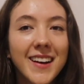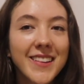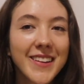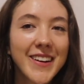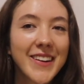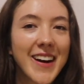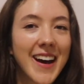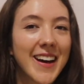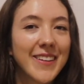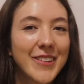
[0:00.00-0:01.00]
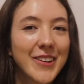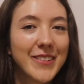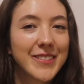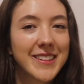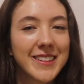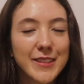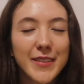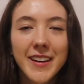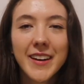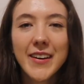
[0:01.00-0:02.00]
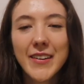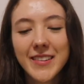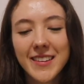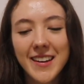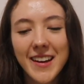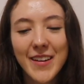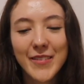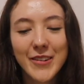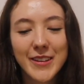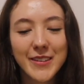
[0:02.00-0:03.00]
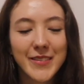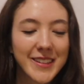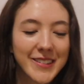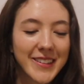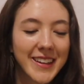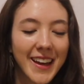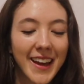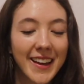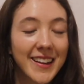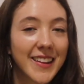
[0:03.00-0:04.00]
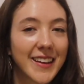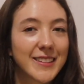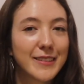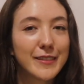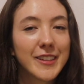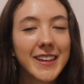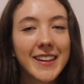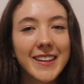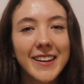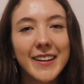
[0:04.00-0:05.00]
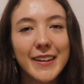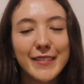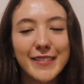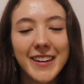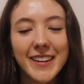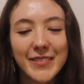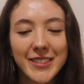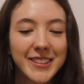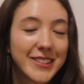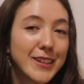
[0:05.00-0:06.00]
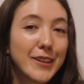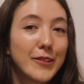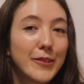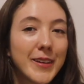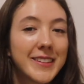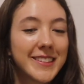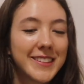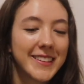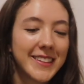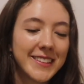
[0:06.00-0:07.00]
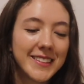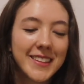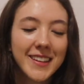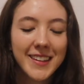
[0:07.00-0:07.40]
Hello and welcome to this video. Today I'm going to be doing a collective reading of um, just general messages.